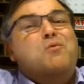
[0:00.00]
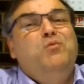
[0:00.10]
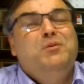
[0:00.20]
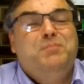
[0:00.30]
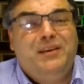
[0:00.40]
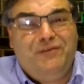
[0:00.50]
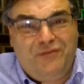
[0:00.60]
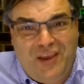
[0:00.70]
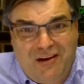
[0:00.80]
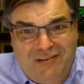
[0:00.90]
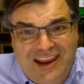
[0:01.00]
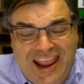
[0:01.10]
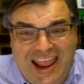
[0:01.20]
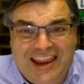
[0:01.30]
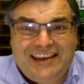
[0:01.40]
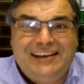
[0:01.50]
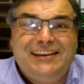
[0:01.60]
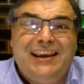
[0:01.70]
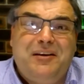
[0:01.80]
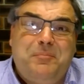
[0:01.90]
would be very handy to
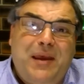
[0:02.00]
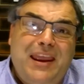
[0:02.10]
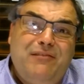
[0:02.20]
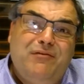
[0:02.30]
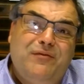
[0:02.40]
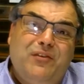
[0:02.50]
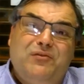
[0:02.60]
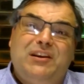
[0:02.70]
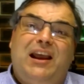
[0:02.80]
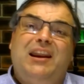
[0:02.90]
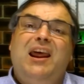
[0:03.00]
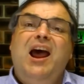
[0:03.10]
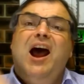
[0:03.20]
get a paid review done.